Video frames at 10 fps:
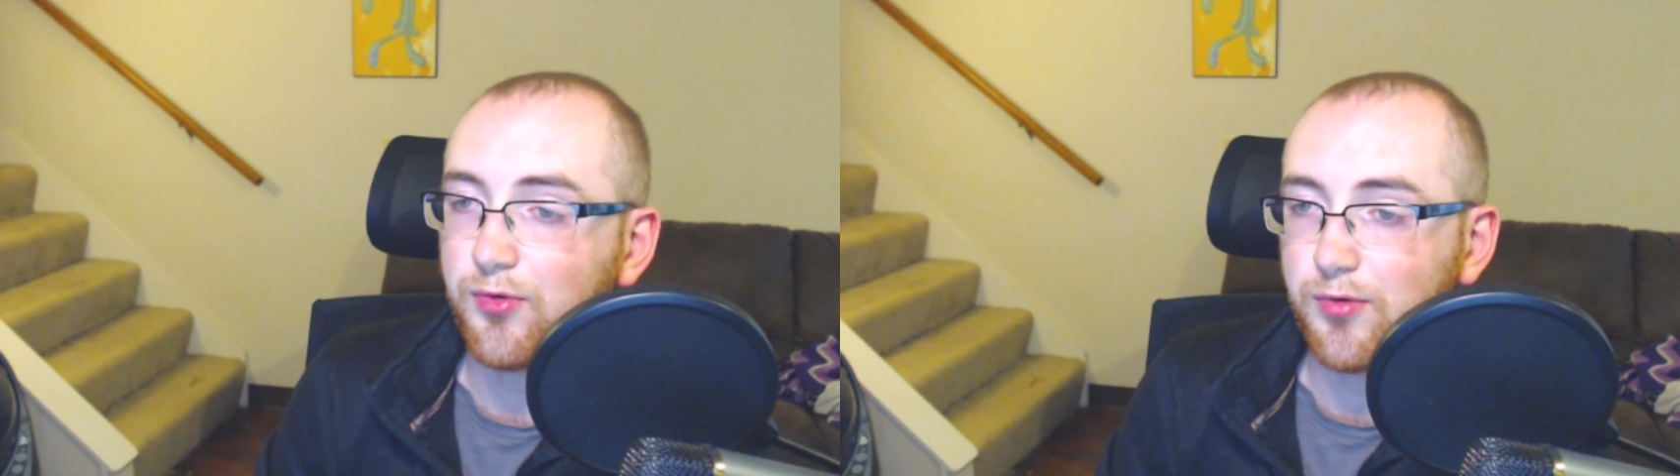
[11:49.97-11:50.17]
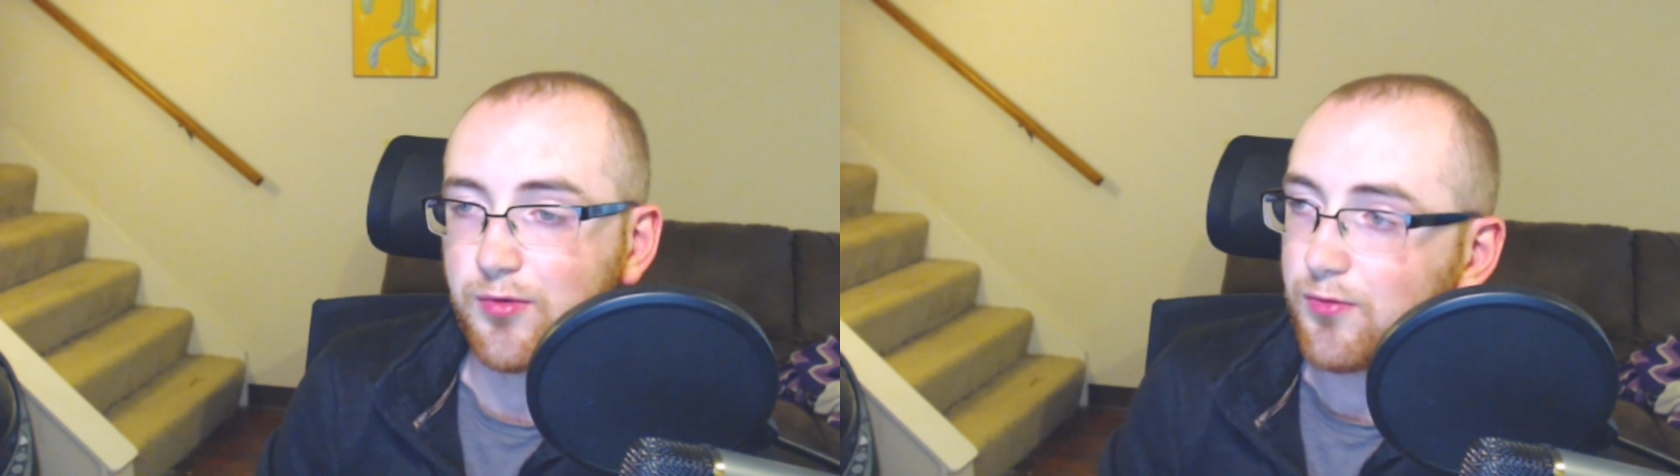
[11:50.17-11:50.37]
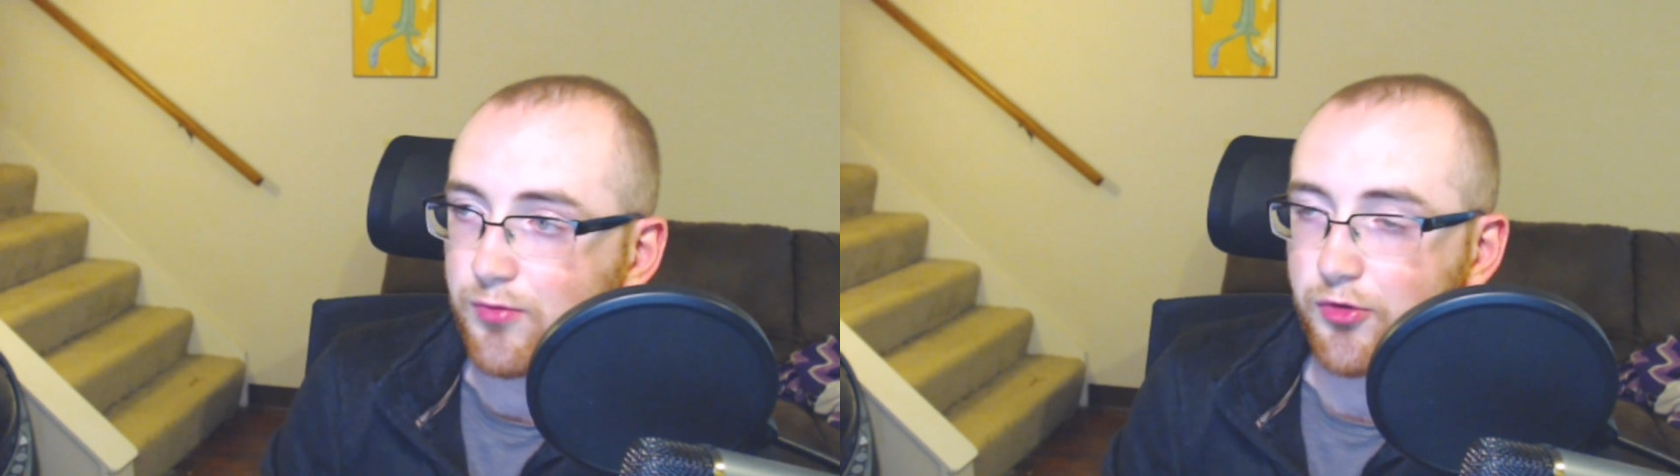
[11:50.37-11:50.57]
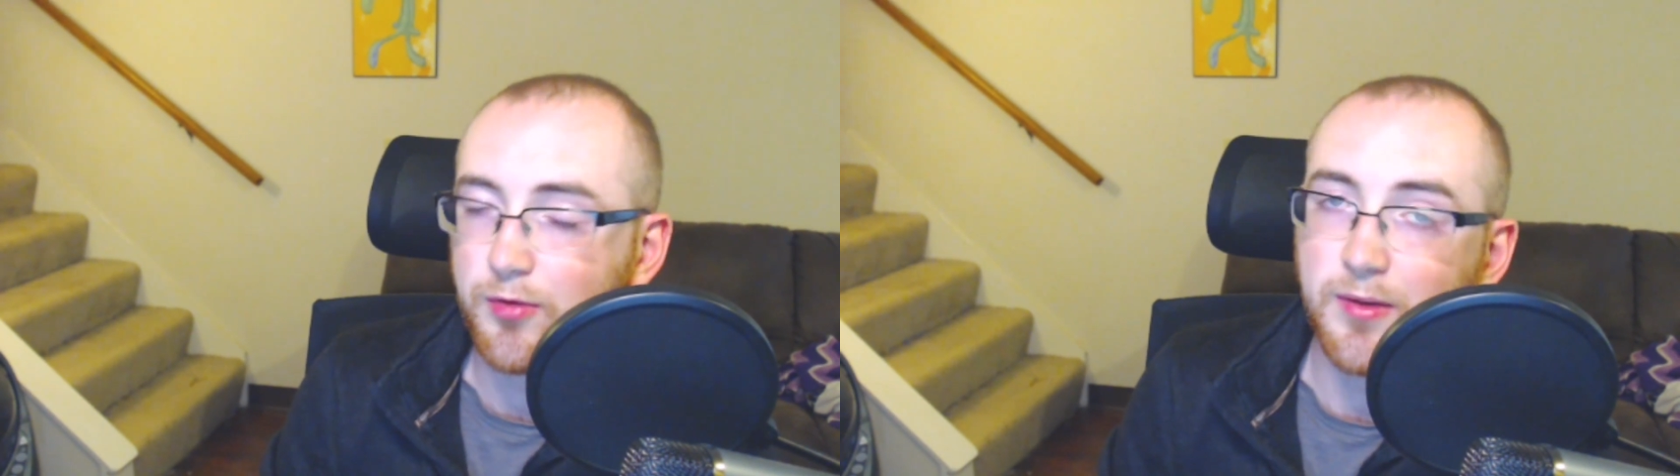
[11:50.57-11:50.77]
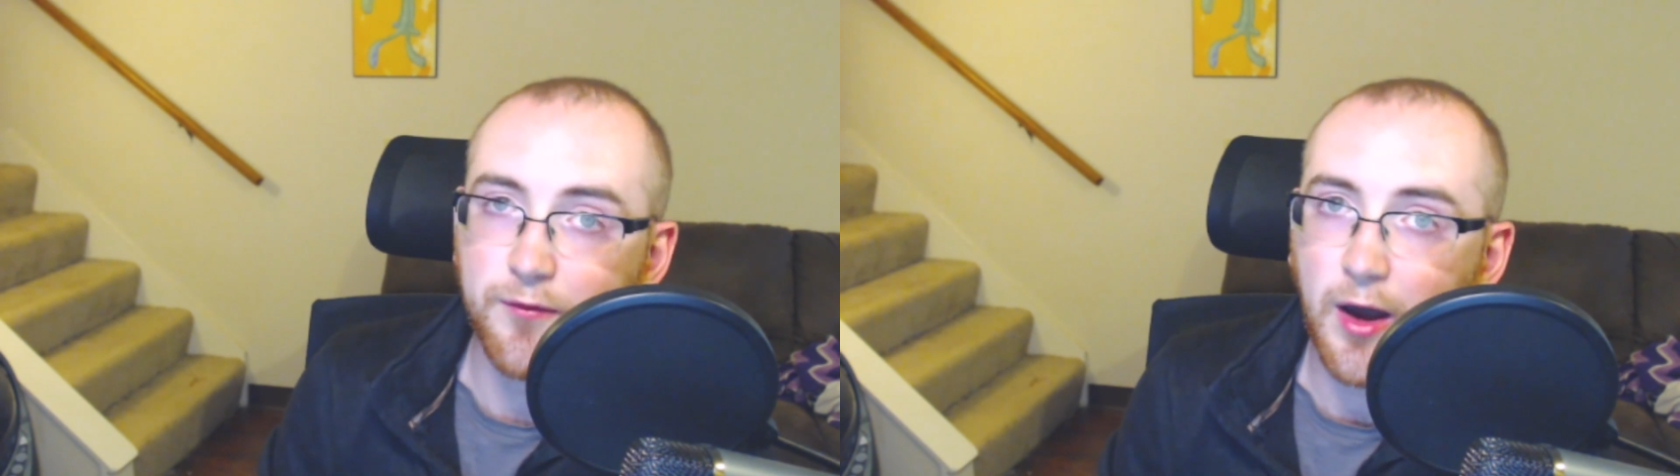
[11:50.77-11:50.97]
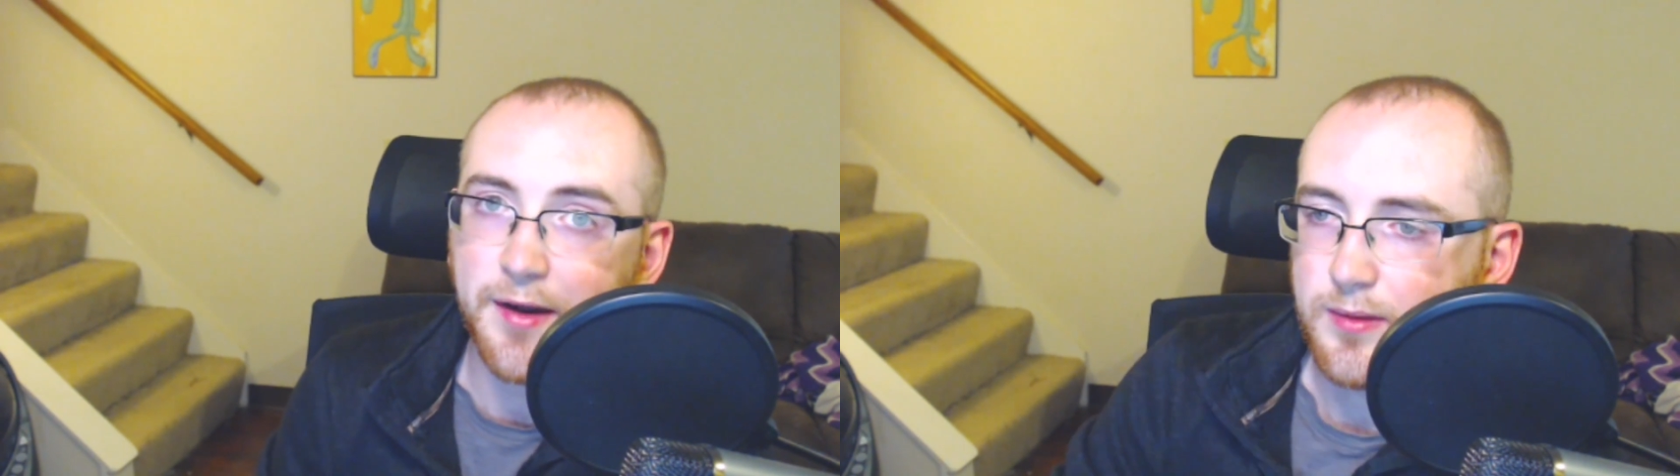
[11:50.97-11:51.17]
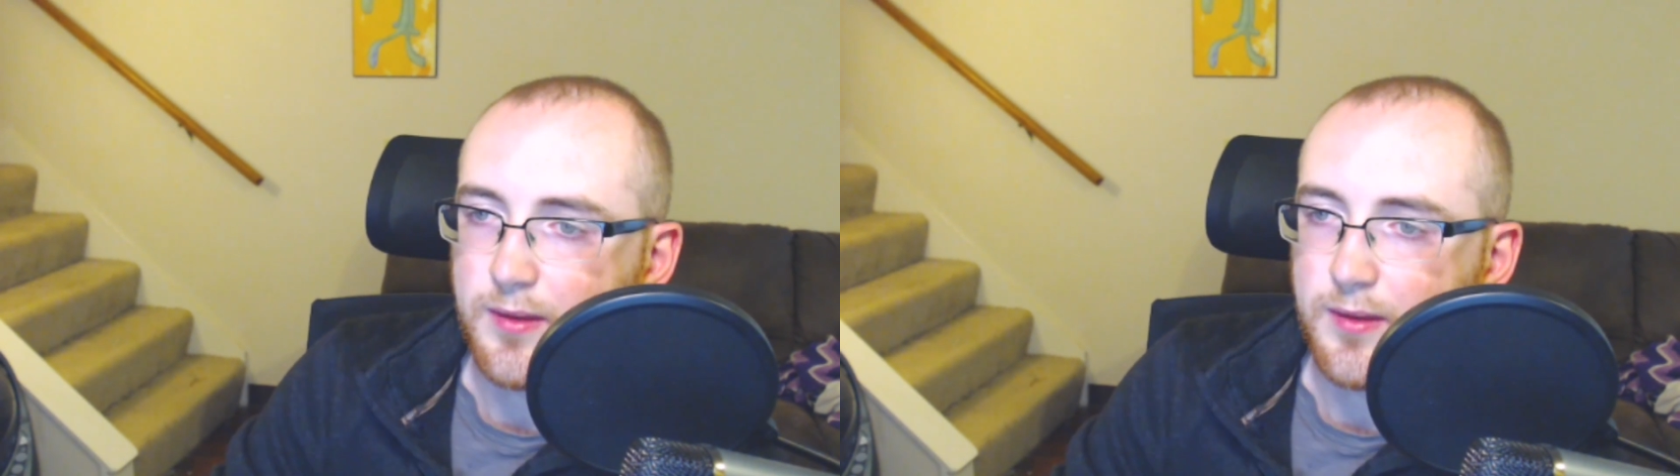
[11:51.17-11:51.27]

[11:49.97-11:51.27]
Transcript: you should be fine.